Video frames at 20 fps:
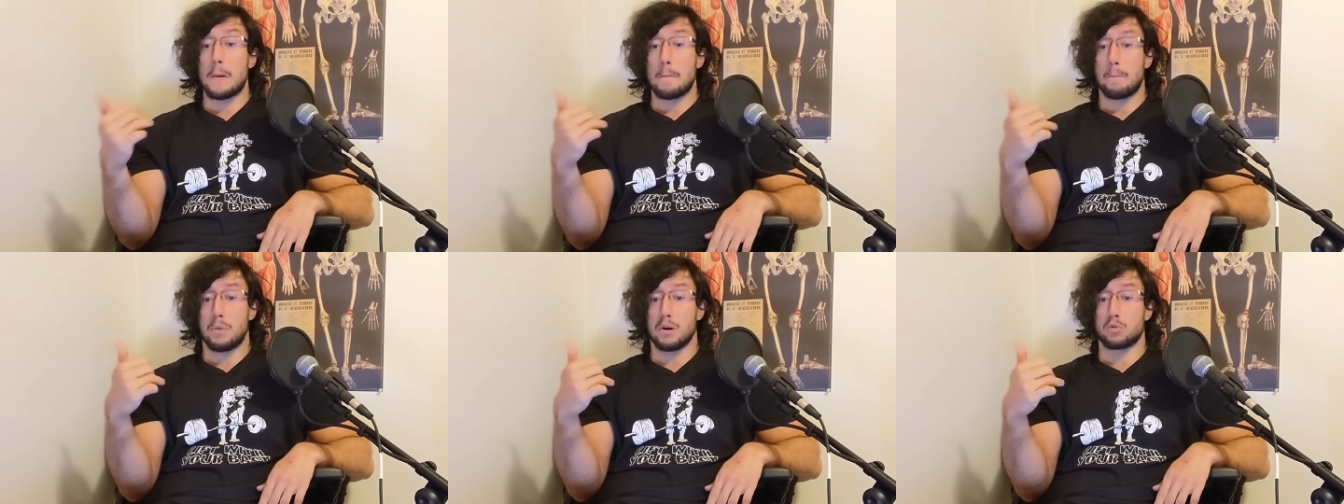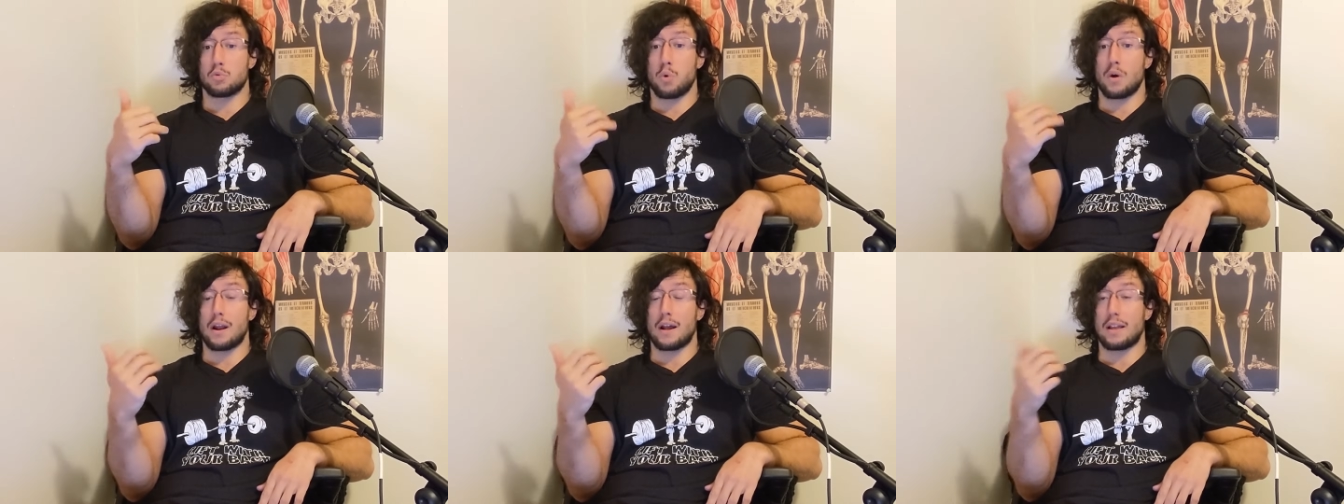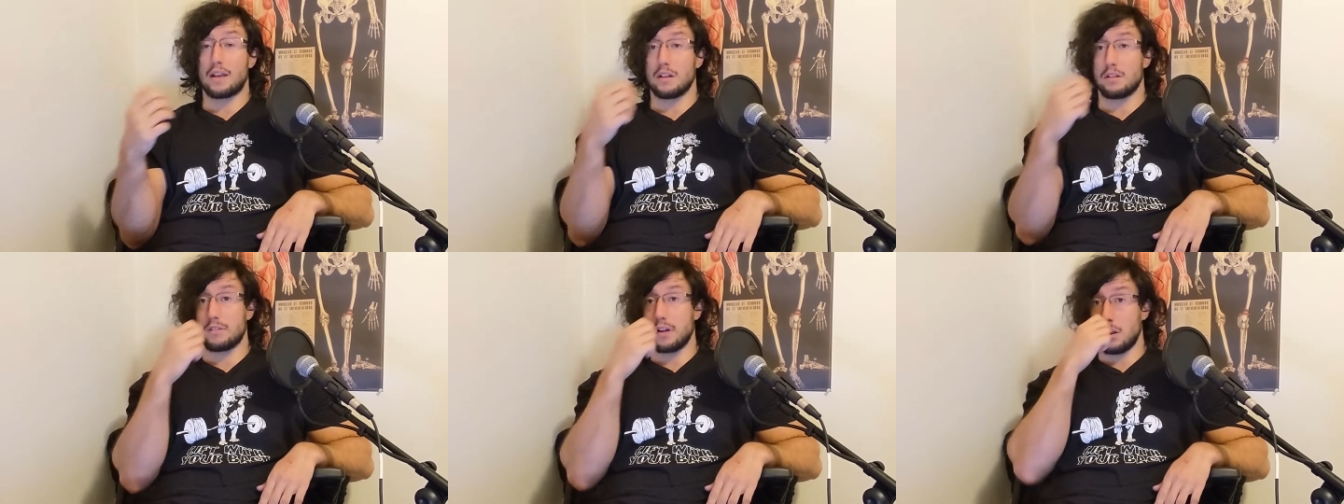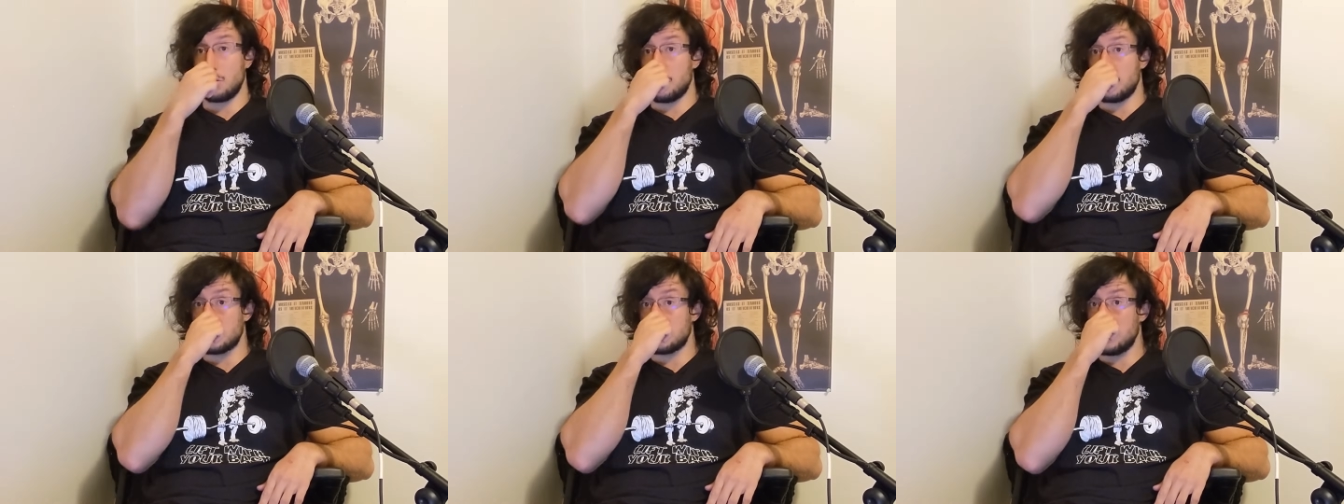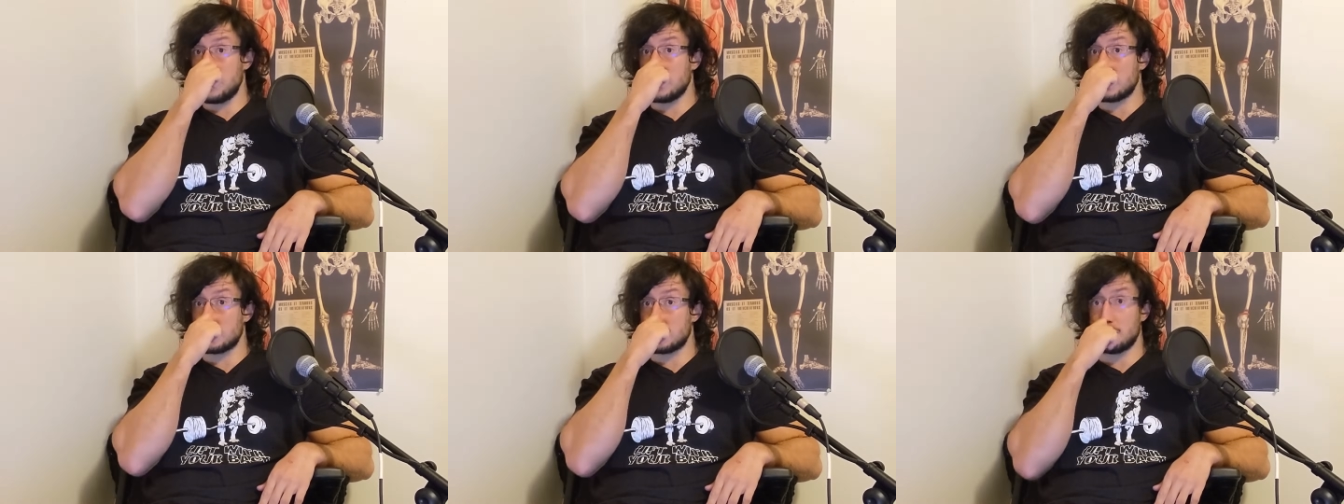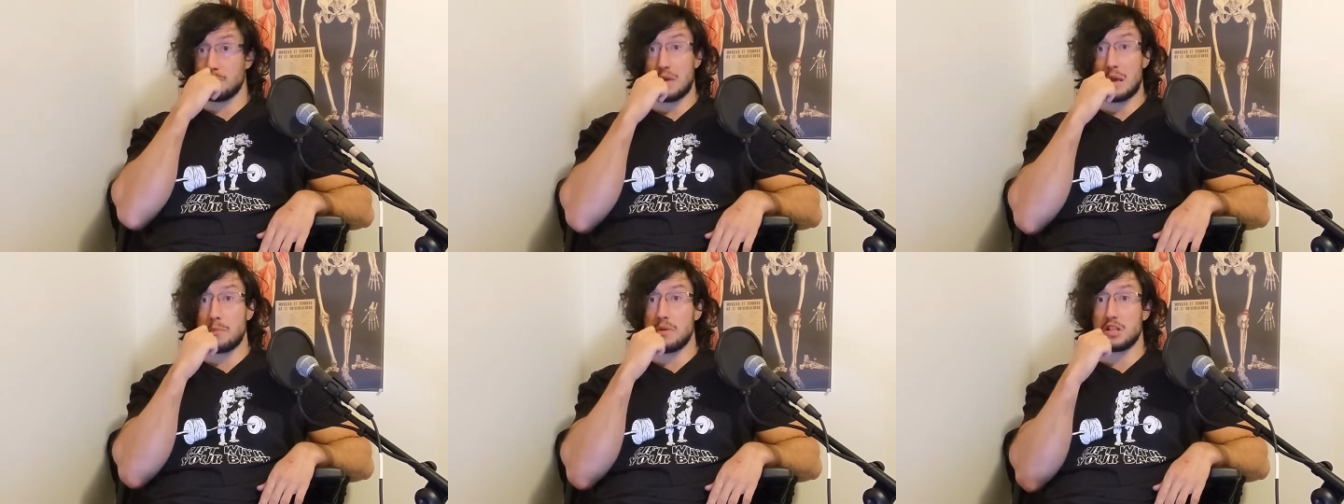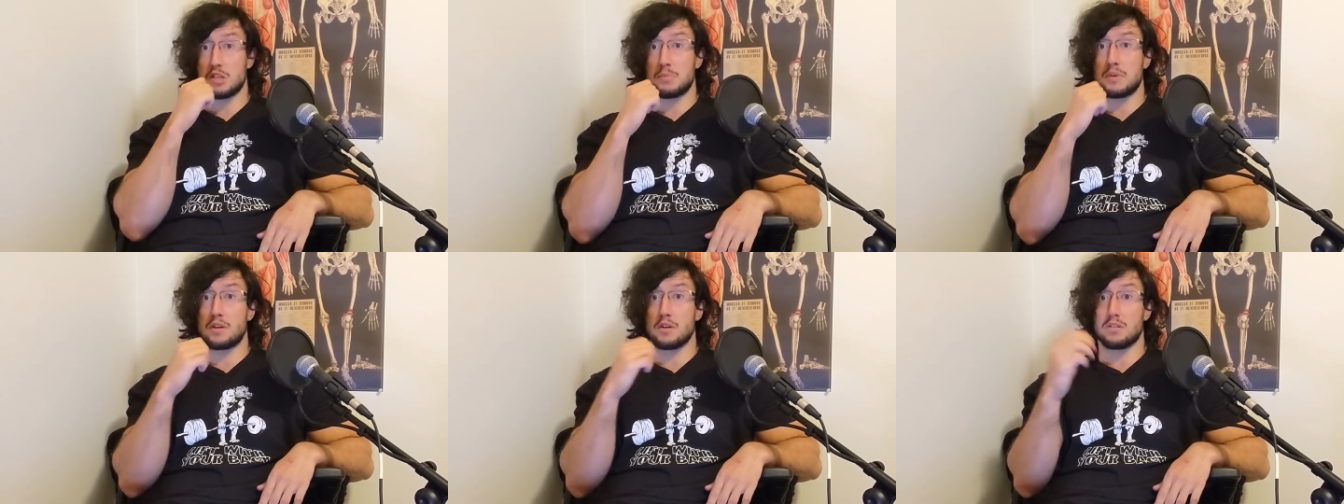But what I can tell you is this. Maybe
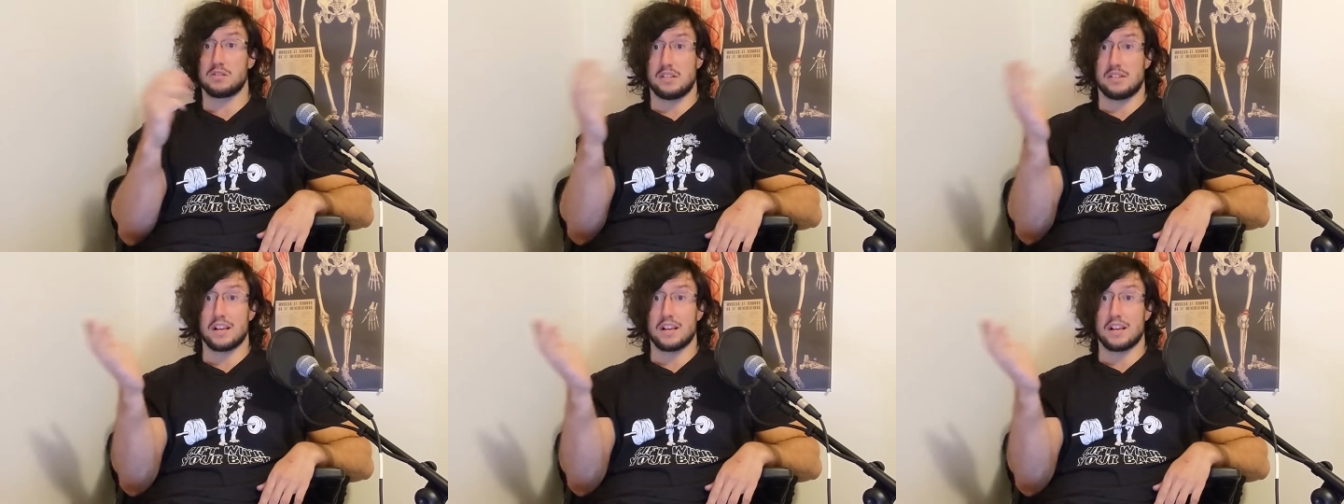it's because